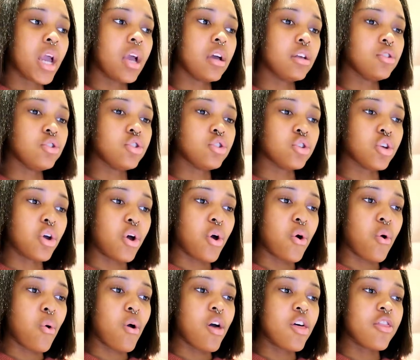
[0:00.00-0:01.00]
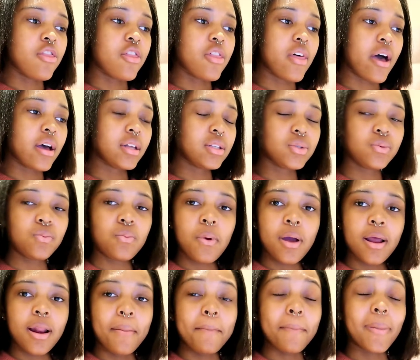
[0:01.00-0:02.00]
And so that's
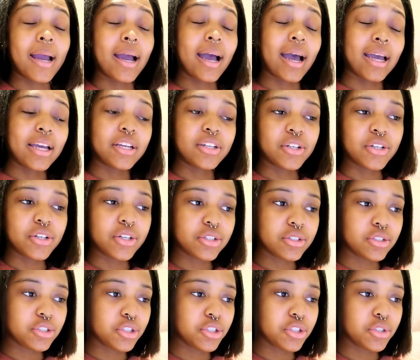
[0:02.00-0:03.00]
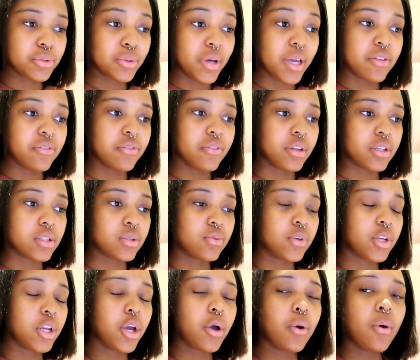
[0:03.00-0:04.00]
what I'm kind of gonna do in this
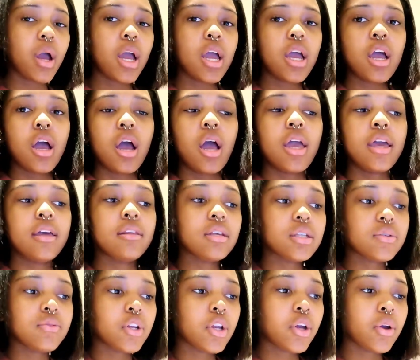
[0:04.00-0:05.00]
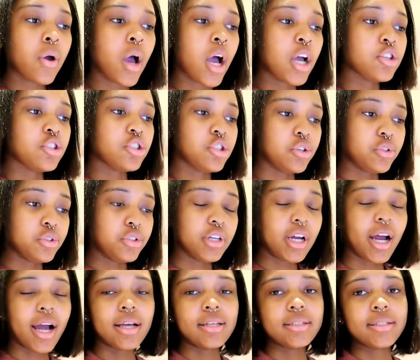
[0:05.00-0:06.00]
video. In this video, I showed you
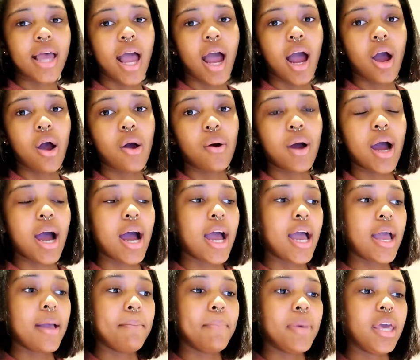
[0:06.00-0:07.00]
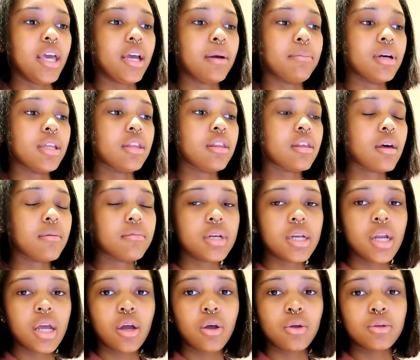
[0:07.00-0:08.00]
guys how I make my
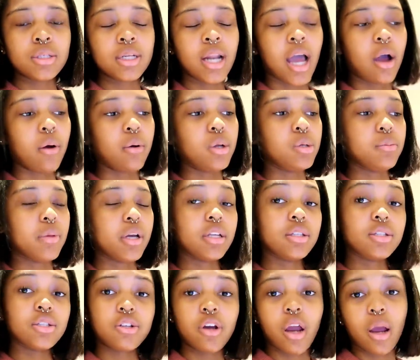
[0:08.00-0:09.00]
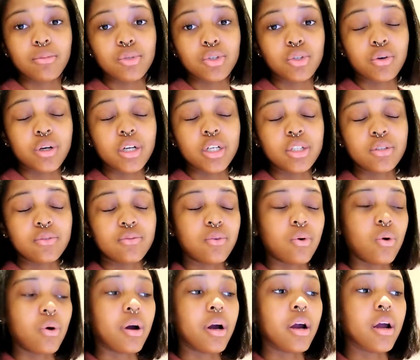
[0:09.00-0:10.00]
thumbnails and how I do my Instagram stories
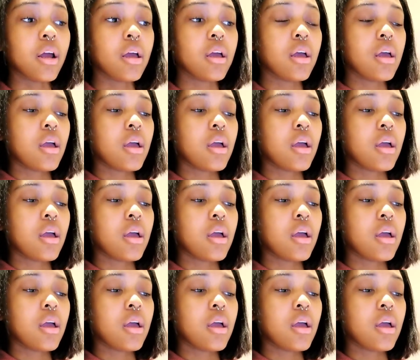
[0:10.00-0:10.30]
for